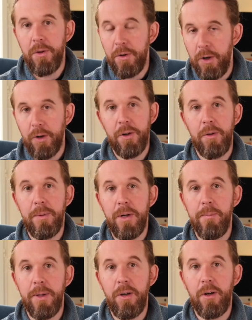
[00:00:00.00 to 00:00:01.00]
You're not going to
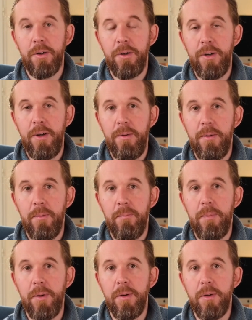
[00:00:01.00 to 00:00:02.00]
become a doctor,
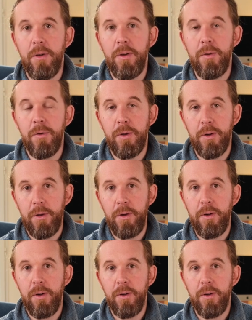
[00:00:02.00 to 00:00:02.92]
but you can